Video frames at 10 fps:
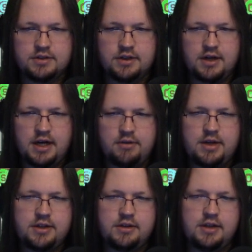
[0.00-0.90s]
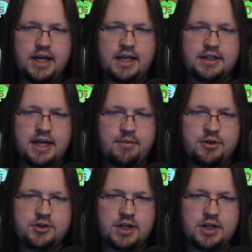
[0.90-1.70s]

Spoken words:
So how do we deal 8 damage